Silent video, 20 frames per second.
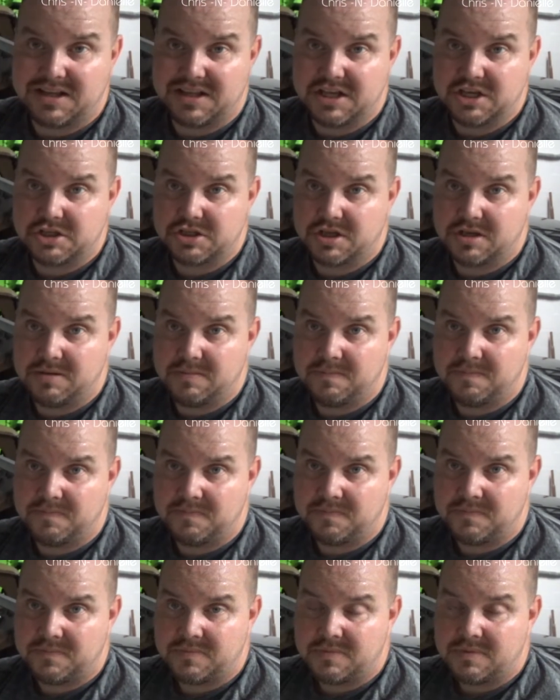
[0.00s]
ignition,
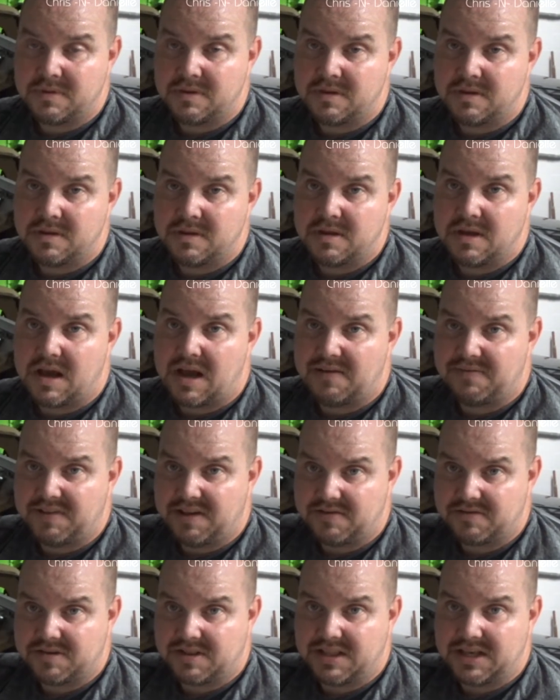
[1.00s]
I've left a